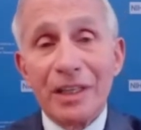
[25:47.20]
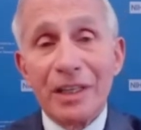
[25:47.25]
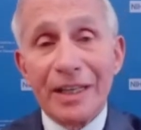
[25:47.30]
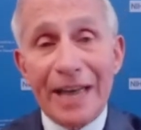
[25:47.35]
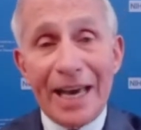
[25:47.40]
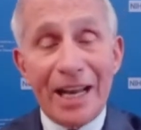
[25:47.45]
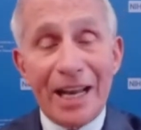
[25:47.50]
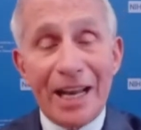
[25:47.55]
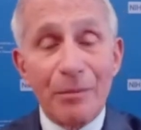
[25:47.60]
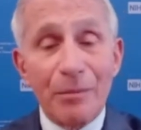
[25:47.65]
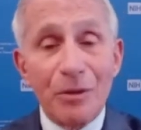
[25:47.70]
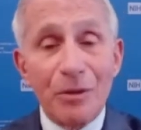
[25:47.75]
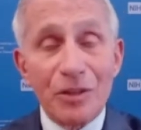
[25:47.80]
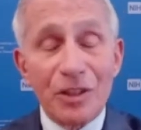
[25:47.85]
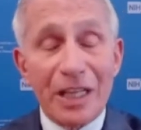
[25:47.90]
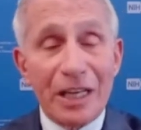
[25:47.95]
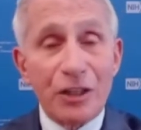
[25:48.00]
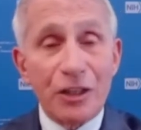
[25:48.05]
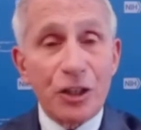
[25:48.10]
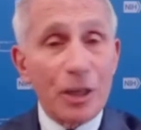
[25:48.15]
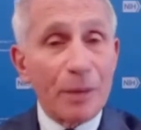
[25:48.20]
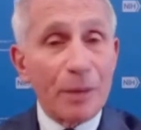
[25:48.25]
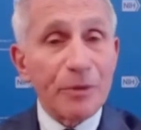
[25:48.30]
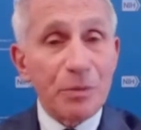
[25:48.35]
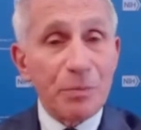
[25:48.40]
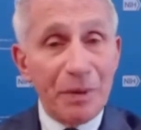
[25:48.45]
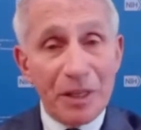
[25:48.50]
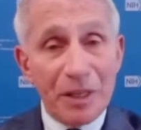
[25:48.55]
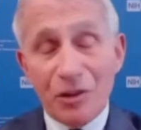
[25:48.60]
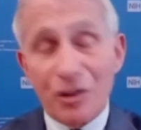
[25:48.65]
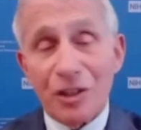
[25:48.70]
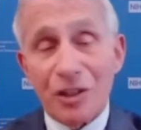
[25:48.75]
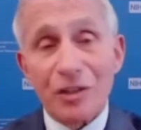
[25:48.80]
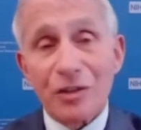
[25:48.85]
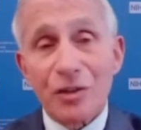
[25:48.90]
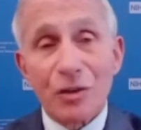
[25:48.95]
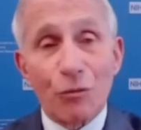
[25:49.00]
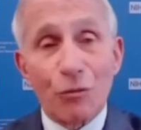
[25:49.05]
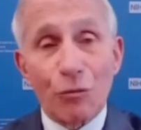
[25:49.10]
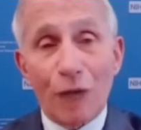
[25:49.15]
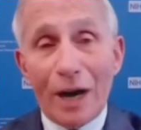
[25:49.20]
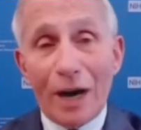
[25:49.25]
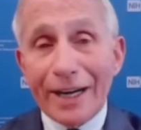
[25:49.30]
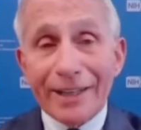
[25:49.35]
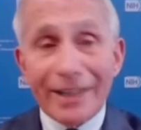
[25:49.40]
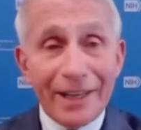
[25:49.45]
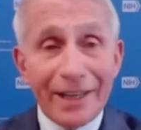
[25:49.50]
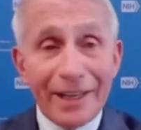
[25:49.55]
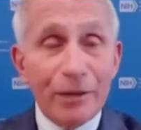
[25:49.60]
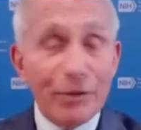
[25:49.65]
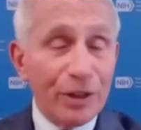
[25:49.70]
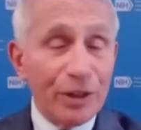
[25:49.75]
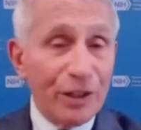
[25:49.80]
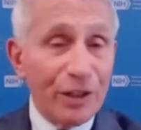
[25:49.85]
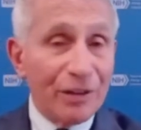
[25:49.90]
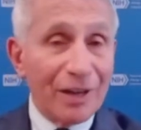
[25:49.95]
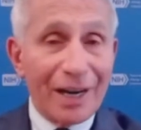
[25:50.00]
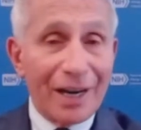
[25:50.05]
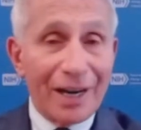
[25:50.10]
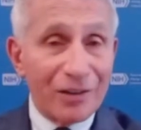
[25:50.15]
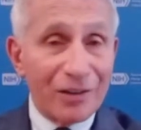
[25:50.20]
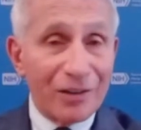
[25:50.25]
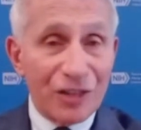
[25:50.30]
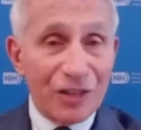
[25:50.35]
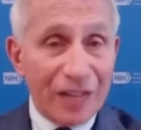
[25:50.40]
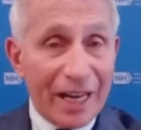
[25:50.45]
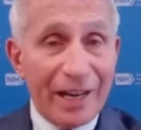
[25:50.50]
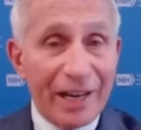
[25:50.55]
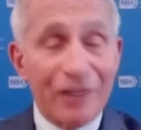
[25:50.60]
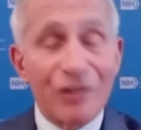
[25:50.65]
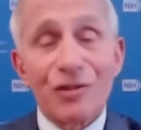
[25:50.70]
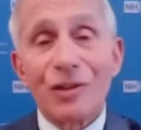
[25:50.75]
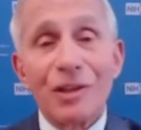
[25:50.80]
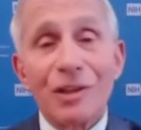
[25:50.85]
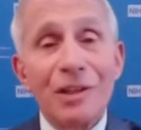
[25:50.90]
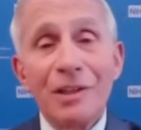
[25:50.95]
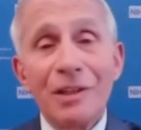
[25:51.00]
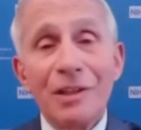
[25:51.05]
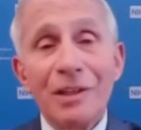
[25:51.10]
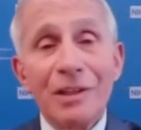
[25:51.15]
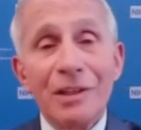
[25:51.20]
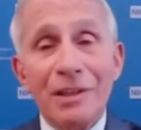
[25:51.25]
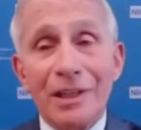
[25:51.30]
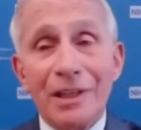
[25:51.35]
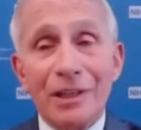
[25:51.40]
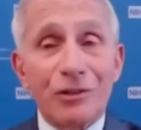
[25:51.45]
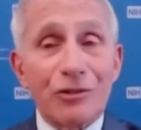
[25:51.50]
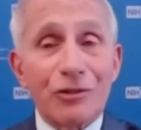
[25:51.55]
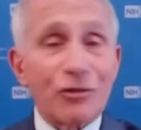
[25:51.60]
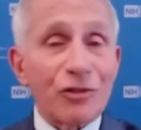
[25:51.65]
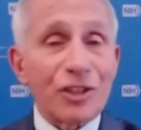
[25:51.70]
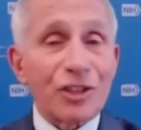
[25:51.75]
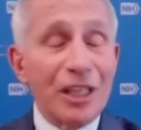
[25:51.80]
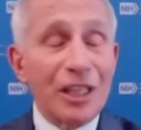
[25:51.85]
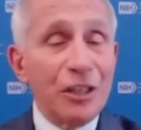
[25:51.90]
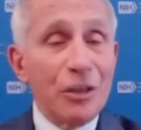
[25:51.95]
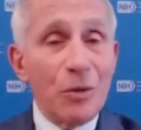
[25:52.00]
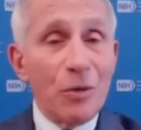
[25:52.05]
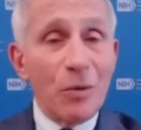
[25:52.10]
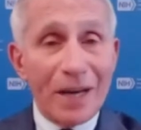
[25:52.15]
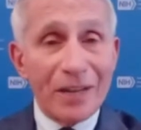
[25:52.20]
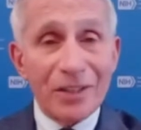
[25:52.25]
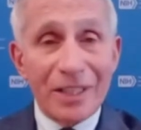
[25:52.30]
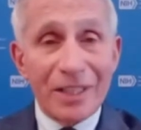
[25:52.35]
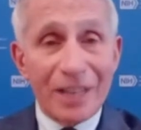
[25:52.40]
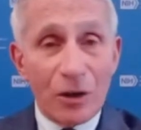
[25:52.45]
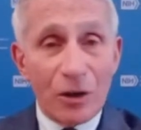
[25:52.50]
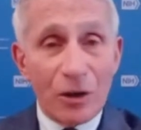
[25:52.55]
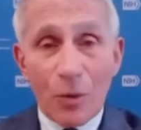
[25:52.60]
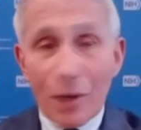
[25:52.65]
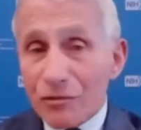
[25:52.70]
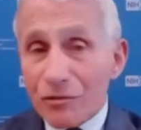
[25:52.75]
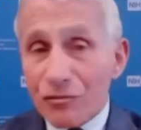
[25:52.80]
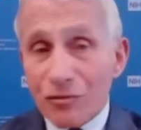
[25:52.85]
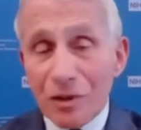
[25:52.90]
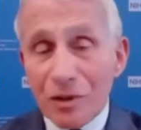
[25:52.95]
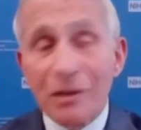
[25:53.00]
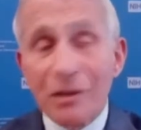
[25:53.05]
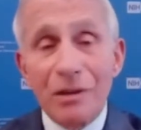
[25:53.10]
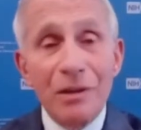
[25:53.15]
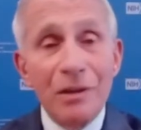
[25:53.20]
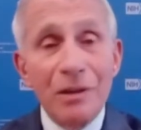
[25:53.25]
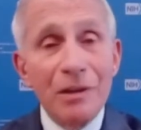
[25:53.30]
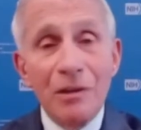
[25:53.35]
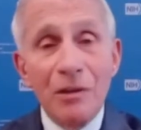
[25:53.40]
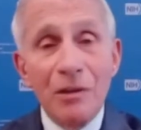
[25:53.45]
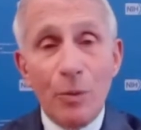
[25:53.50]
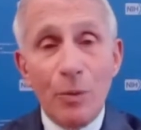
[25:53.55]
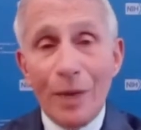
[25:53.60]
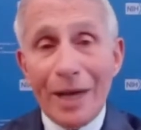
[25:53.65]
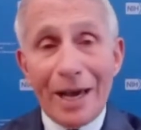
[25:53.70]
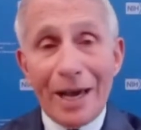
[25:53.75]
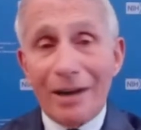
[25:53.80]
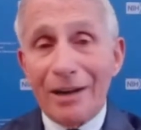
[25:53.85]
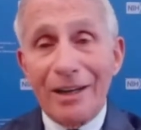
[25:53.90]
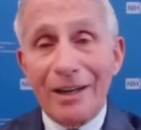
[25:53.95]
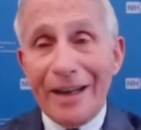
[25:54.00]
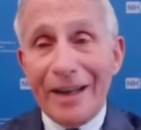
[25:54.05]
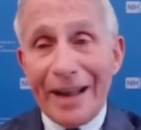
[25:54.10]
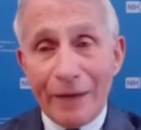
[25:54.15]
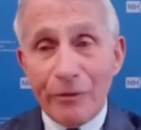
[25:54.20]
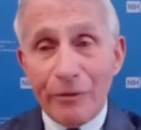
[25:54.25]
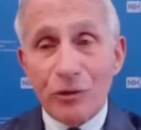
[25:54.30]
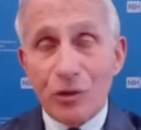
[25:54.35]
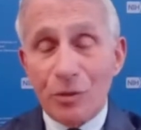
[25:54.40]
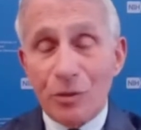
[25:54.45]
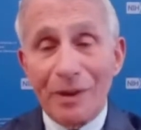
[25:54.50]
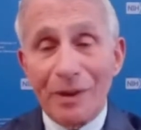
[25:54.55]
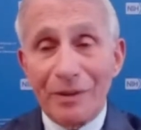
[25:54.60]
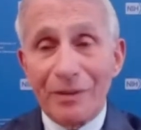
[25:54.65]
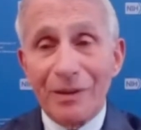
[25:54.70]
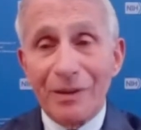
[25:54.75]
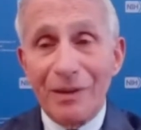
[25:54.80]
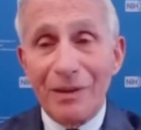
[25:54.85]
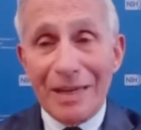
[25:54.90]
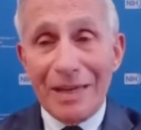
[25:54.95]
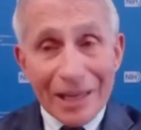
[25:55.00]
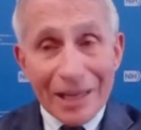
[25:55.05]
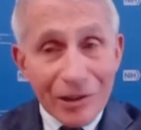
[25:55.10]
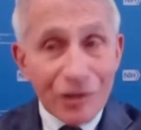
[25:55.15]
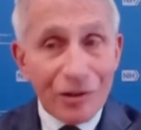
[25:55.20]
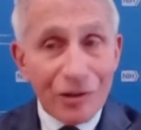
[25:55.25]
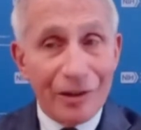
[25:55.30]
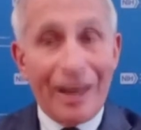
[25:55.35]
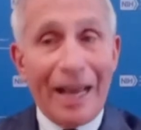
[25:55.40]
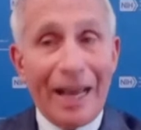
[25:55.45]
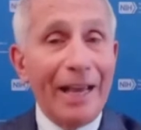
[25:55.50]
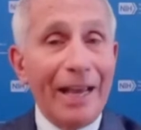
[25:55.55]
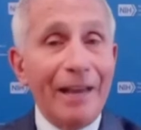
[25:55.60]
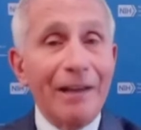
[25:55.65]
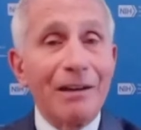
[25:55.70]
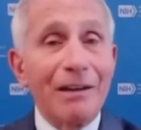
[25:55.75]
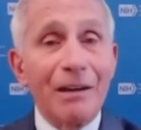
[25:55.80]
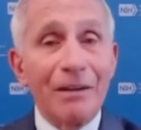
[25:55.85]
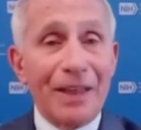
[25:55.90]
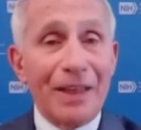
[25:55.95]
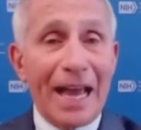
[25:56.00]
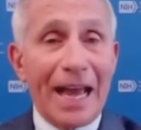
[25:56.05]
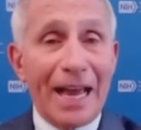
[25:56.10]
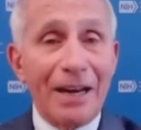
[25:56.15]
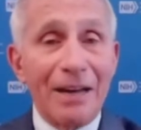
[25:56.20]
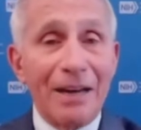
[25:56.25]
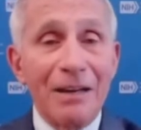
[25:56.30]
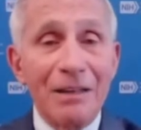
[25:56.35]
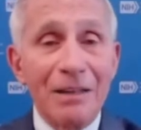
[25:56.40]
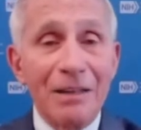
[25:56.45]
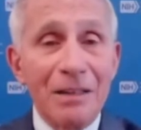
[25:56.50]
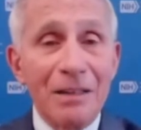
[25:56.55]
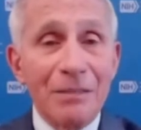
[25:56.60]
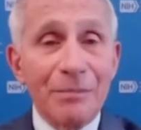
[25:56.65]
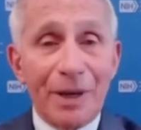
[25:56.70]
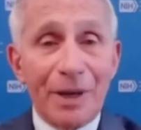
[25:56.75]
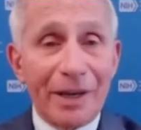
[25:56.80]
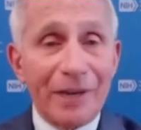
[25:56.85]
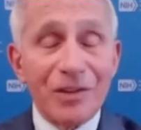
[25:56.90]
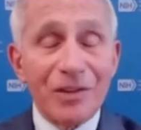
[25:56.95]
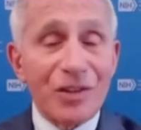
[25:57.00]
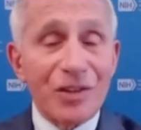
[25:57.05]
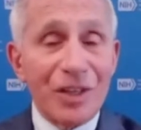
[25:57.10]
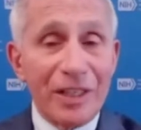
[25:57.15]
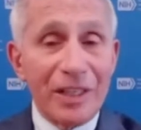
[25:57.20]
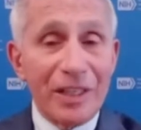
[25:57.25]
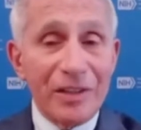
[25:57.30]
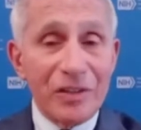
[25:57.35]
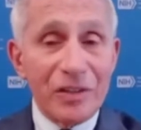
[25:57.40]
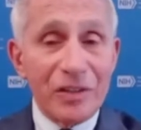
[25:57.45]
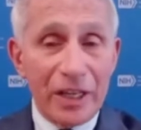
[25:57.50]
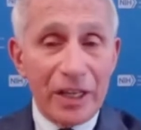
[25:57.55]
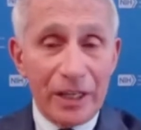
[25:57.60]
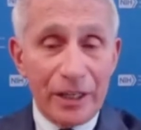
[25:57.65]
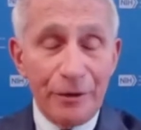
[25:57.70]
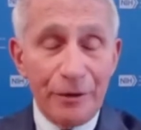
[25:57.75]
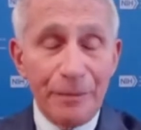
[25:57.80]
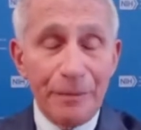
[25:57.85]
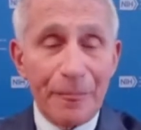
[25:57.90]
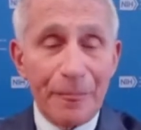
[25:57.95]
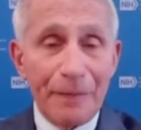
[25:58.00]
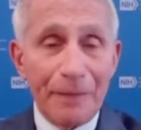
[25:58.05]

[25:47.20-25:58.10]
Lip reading: in animals that jump species. So right here in the United States, interesting you asked that question, we had an announcement yesterday of that by the CDC.